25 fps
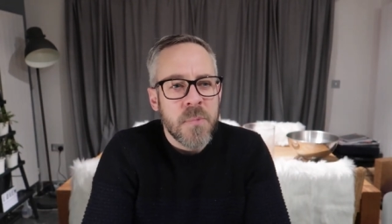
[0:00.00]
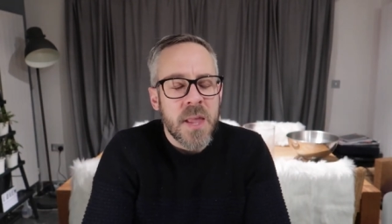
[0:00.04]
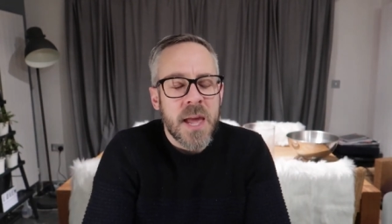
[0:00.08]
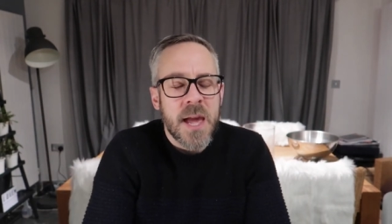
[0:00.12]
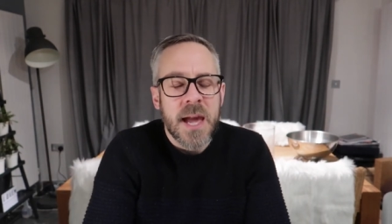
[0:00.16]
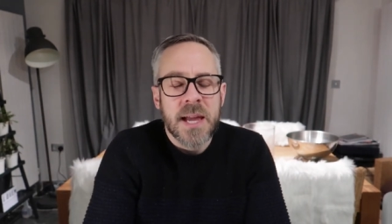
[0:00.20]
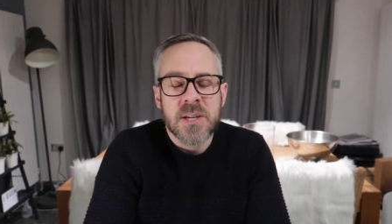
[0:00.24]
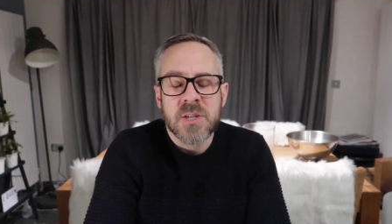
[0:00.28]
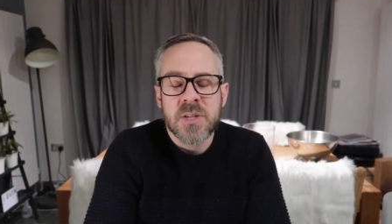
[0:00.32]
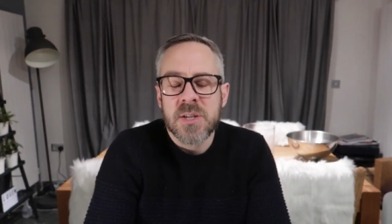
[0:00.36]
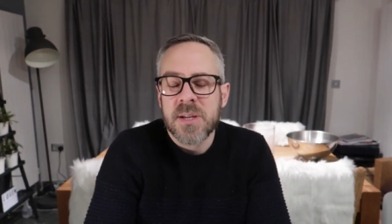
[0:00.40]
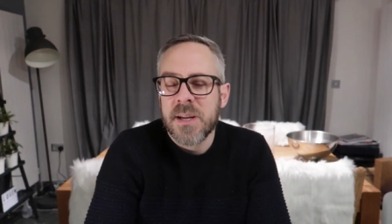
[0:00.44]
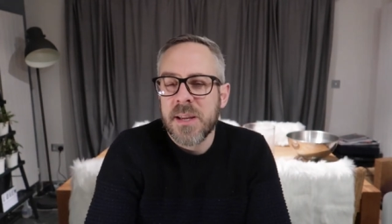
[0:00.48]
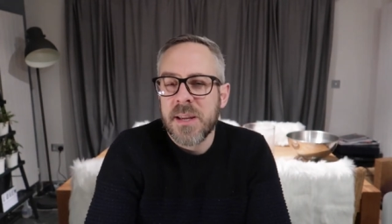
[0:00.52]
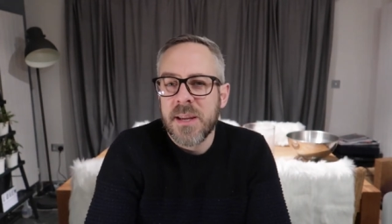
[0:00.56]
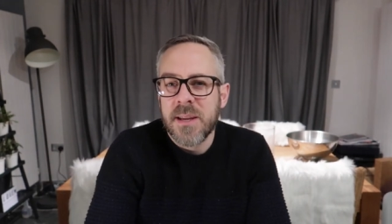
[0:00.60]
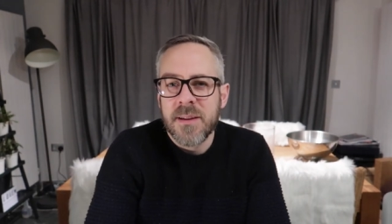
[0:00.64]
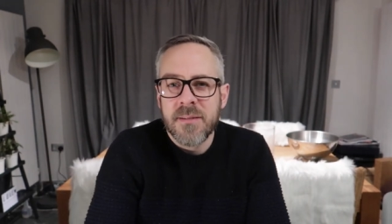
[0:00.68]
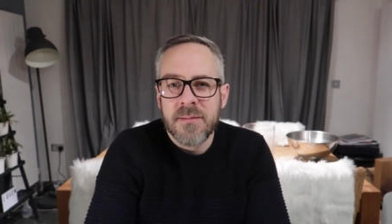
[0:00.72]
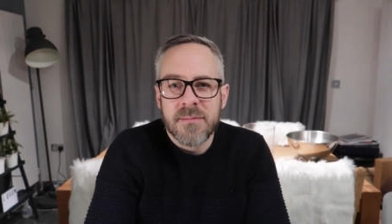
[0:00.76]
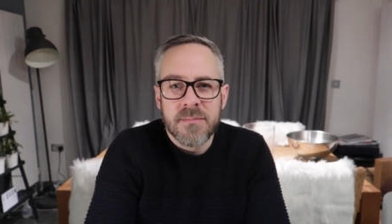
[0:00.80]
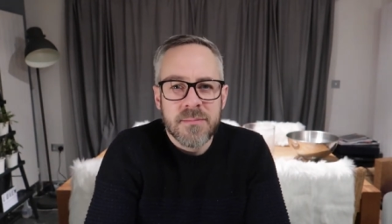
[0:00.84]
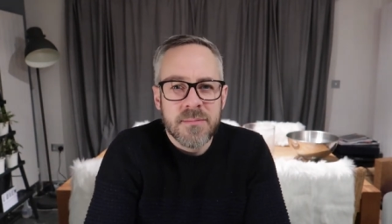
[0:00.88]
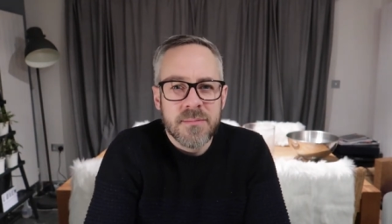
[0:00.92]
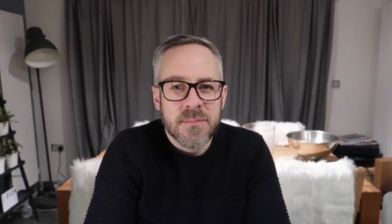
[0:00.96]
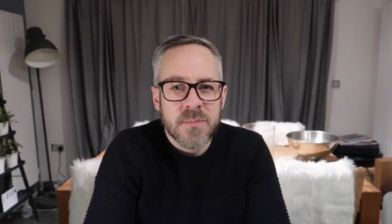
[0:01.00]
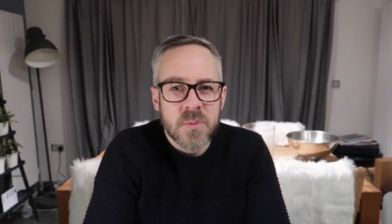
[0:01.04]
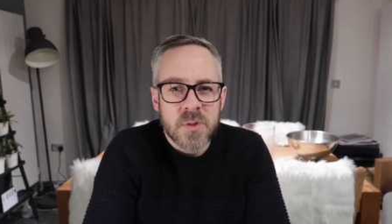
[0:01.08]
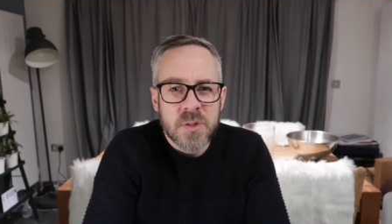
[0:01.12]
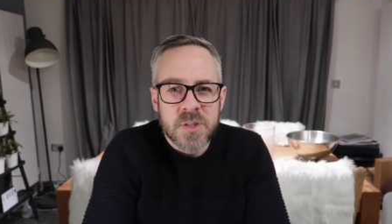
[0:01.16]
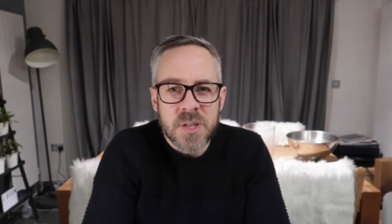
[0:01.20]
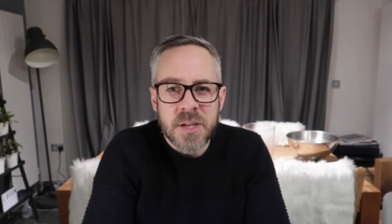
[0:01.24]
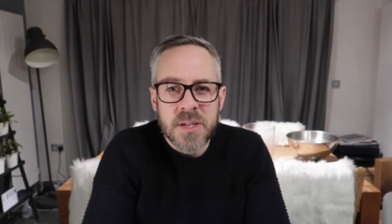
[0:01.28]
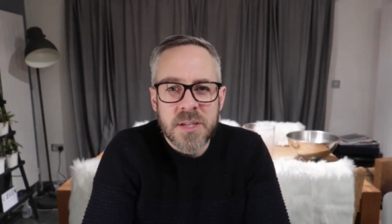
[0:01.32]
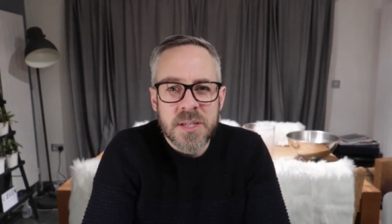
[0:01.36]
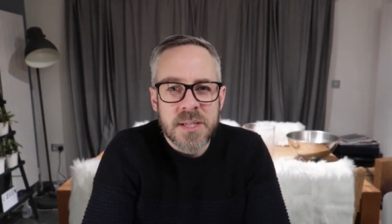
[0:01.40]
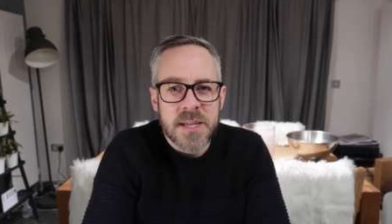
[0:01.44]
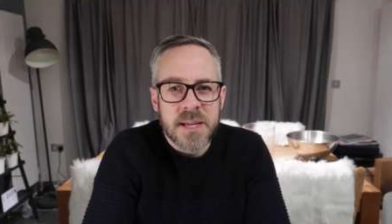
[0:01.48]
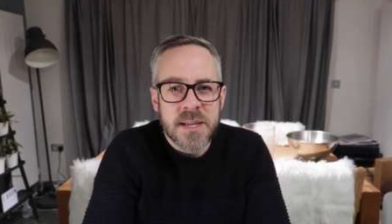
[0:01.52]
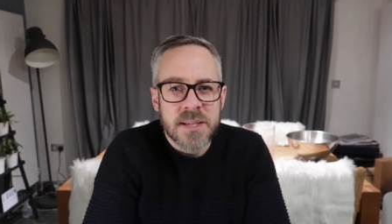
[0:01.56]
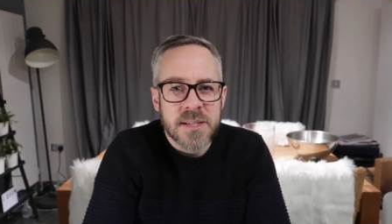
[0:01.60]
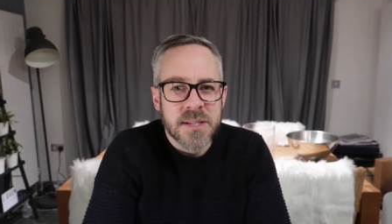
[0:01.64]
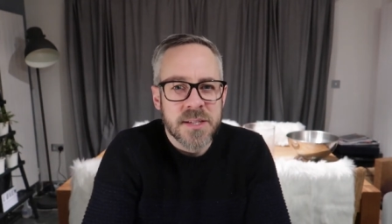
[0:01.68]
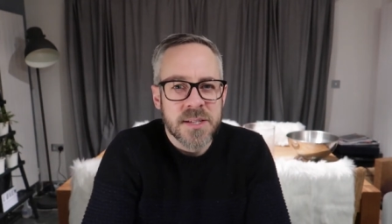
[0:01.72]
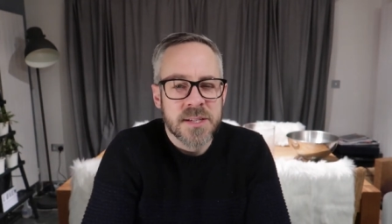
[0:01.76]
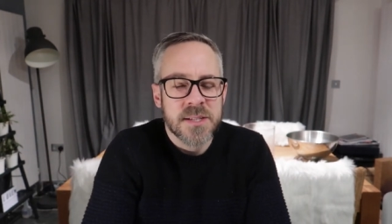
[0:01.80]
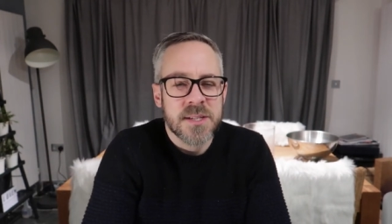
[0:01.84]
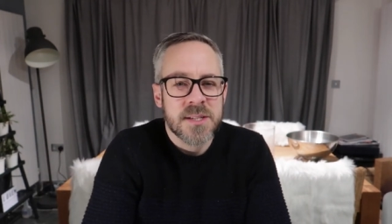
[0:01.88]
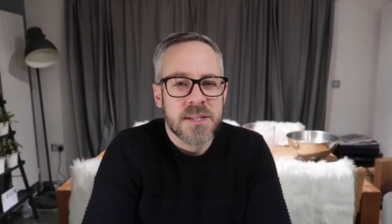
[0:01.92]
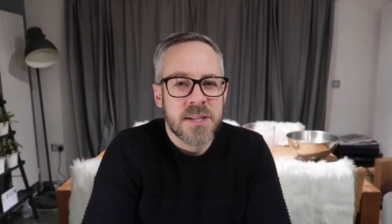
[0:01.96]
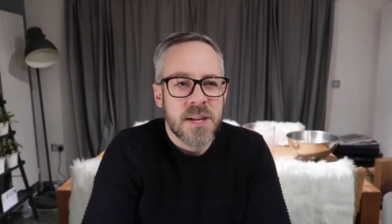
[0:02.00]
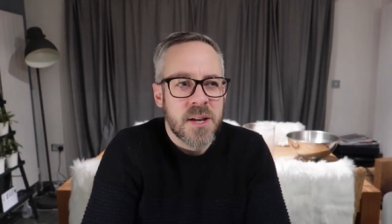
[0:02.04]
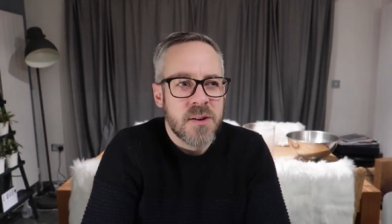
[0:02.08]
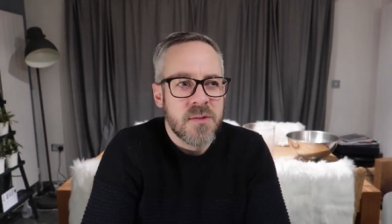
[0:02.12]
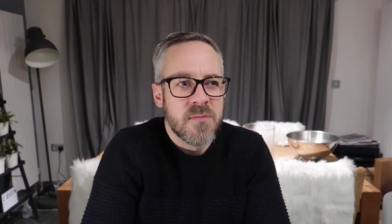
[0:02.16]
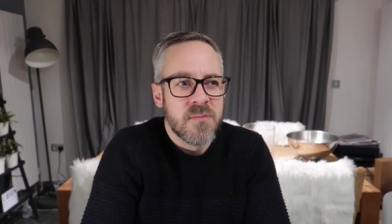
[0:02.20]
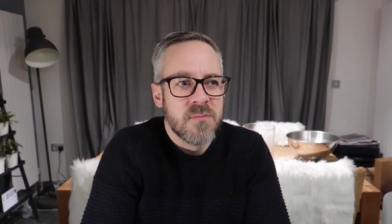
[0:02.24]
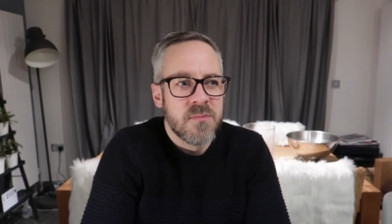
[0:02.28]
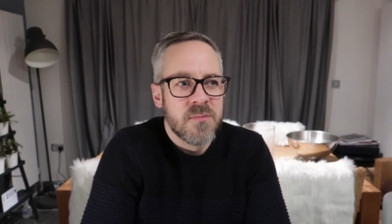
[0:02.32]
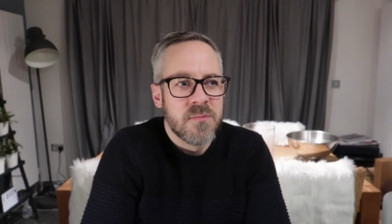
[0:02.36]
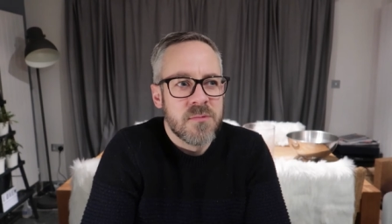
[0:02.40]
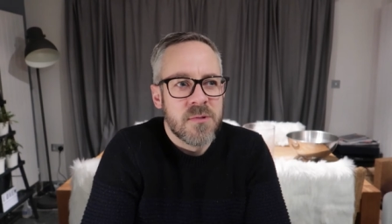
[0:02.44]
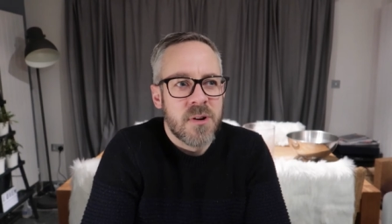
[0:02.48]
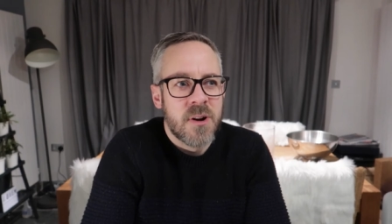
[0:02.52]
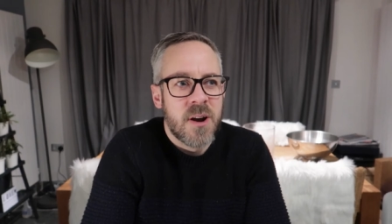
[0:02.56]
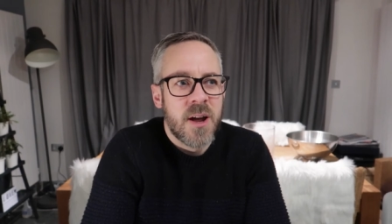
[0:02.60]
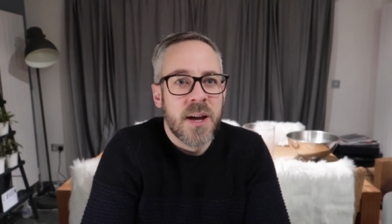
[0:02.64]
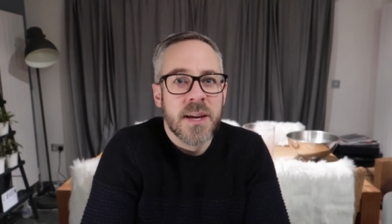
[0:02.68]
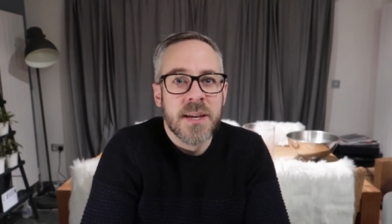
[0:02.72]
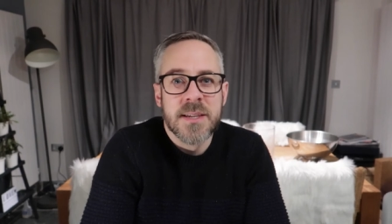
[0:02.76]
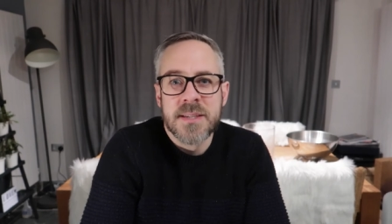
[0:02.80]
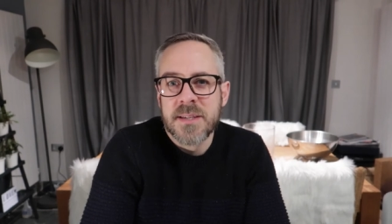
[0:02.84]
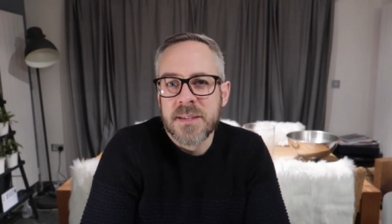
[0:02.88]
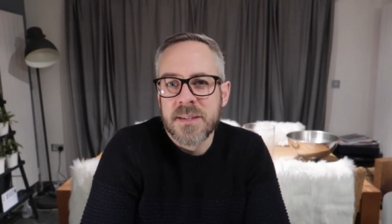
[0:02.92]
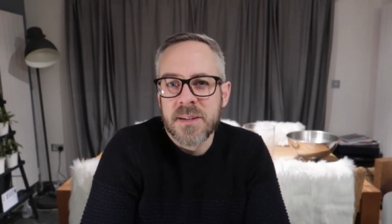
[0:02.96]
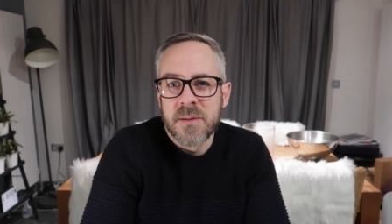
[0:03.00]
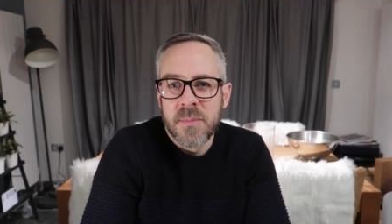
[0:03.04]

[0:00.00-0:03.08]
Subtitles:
actually sunsets and sunrises